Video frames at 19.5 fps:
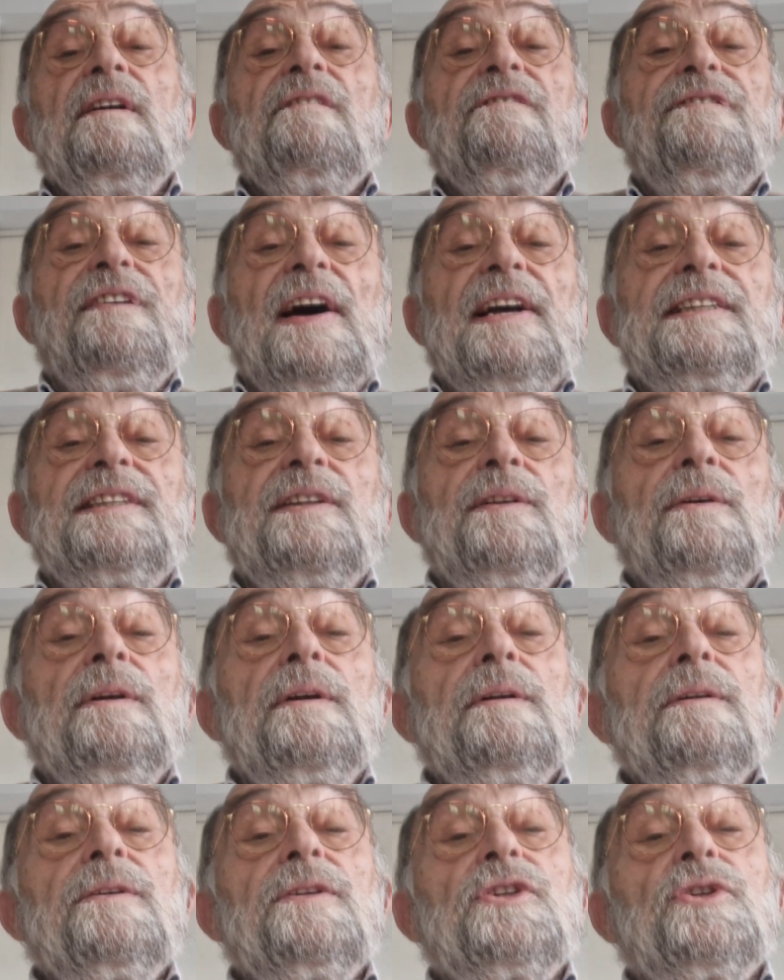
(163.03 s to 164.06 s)

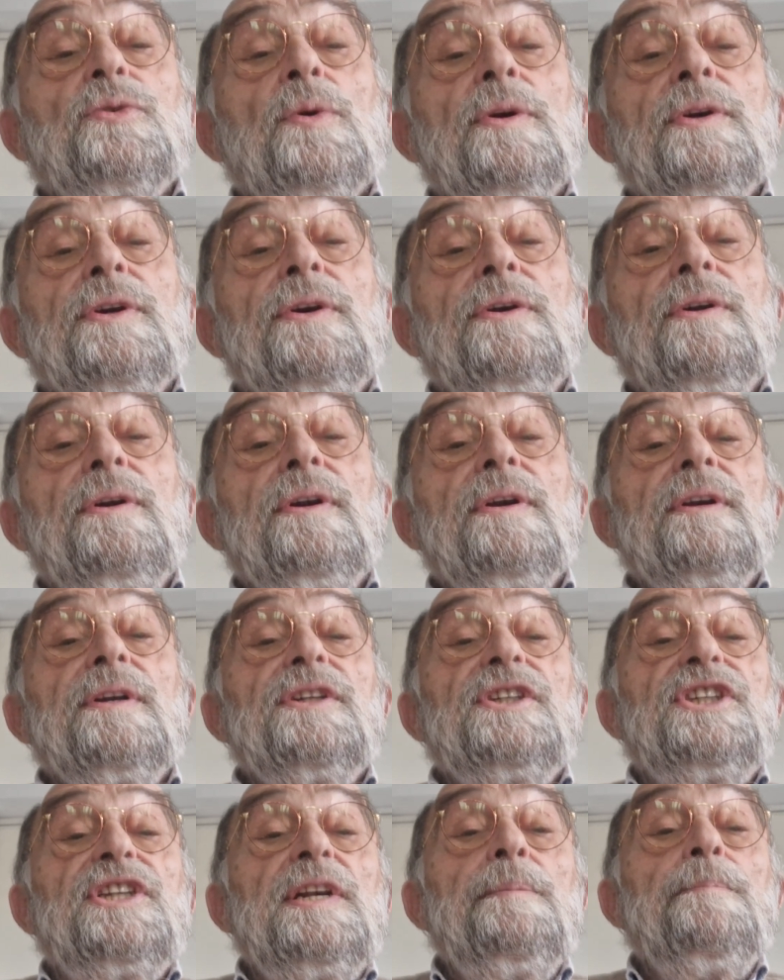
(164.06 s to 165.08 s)
faster, stronger,
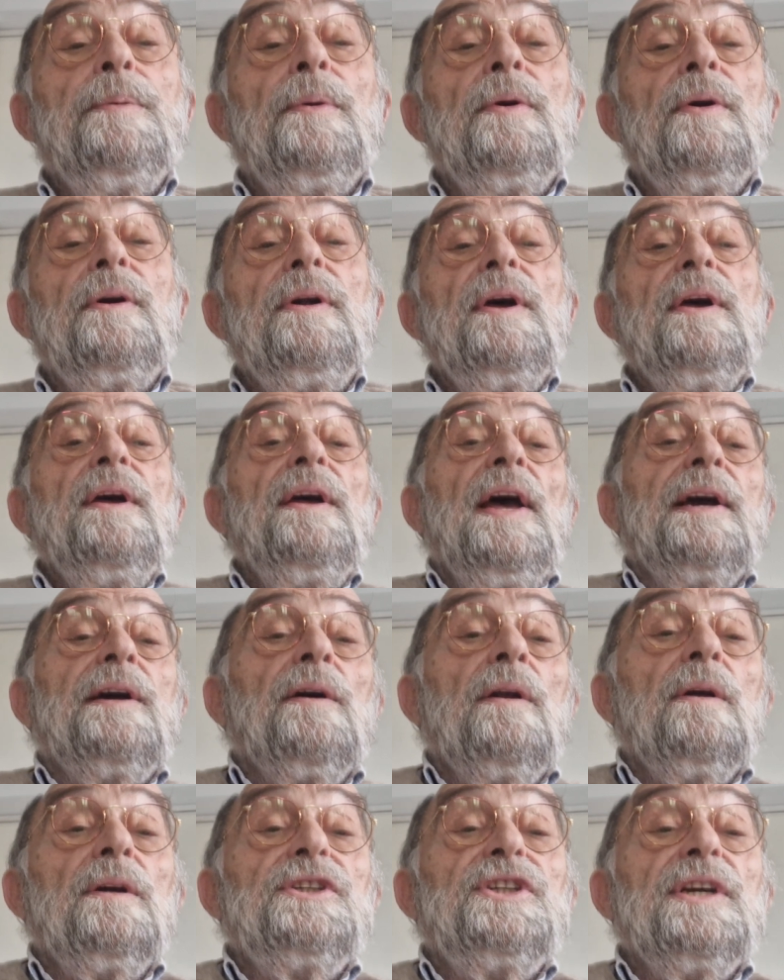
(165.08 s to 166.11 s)
cheaper,
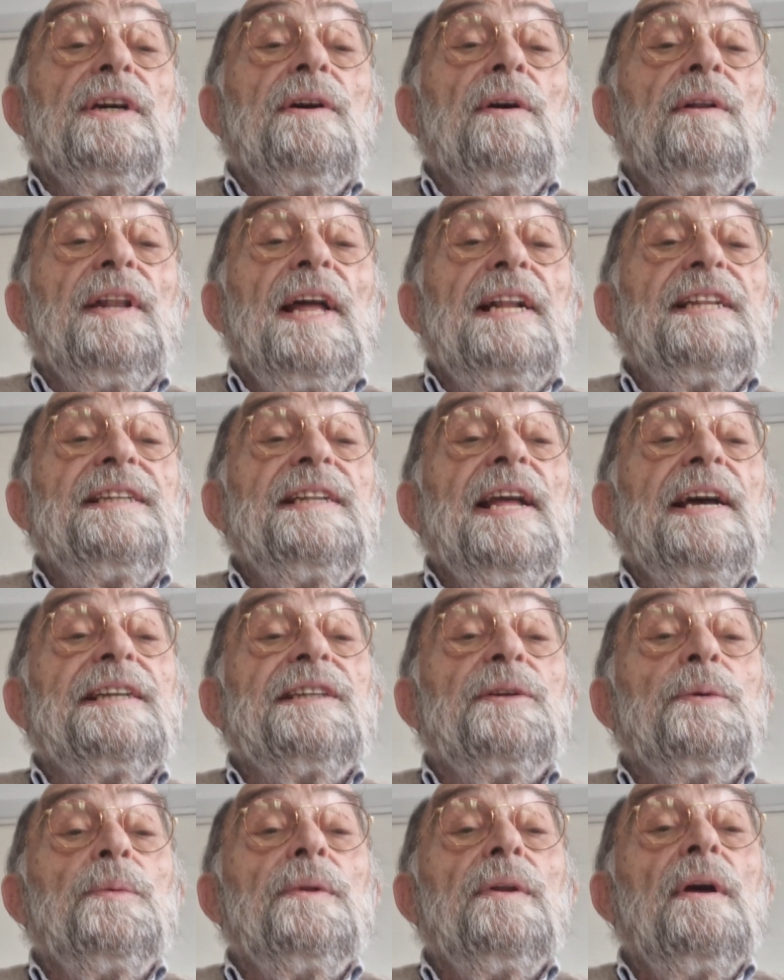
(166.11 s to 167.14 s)
ecological. That's
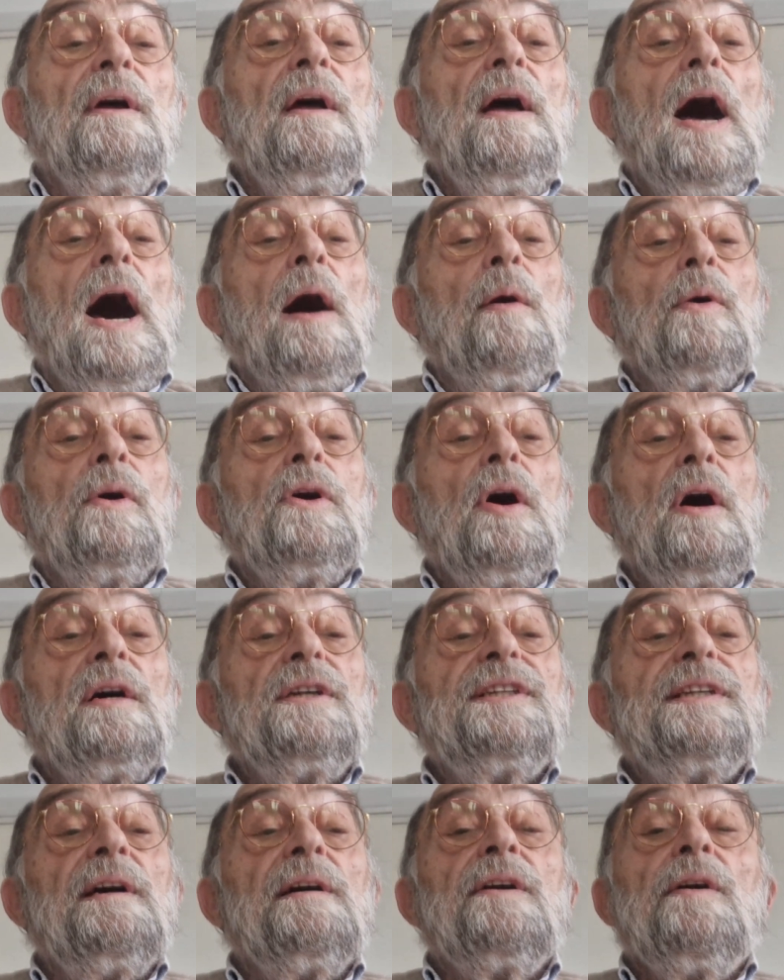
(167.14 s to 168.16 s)
Nexoon. Our
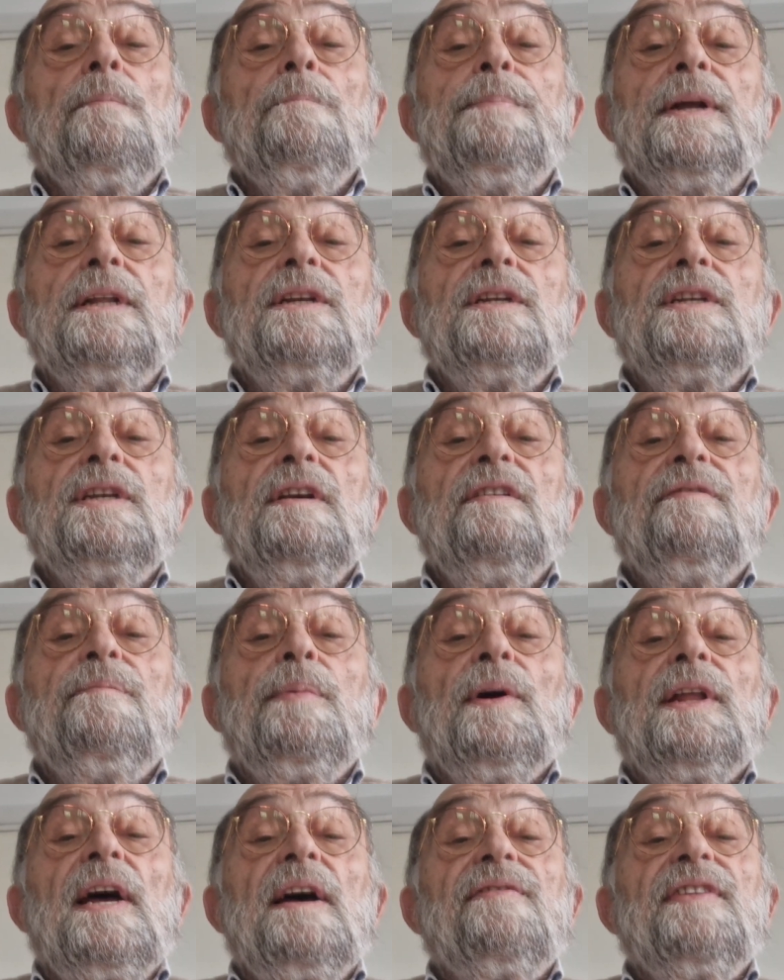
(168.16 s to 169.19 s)
costs are competitive
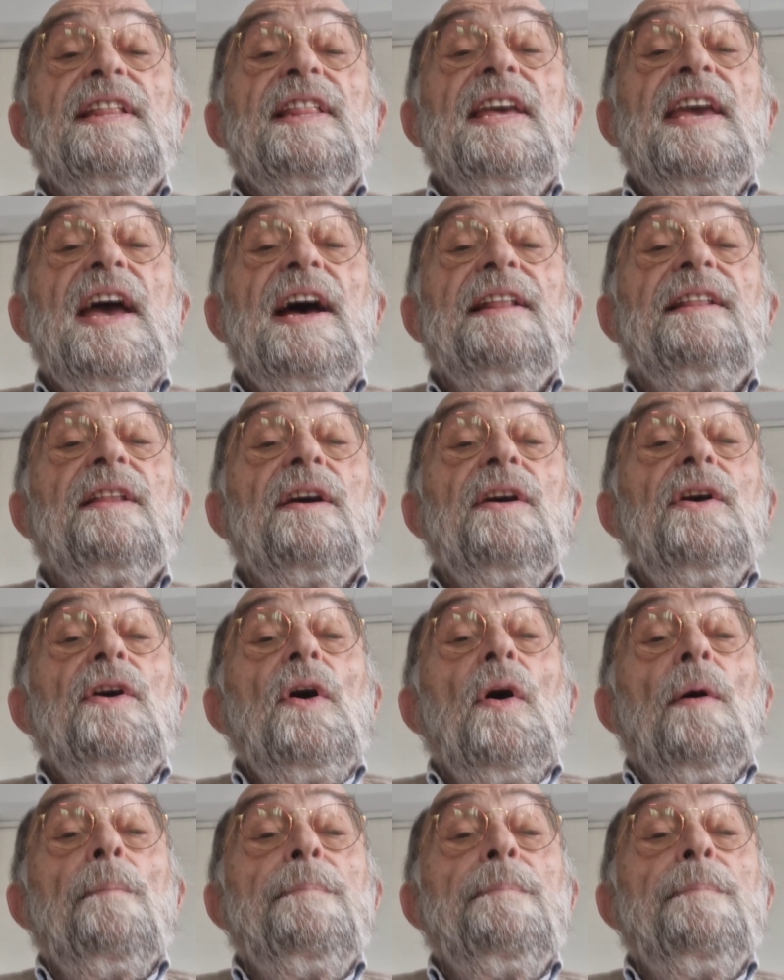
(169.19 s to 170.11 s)
but have at the end a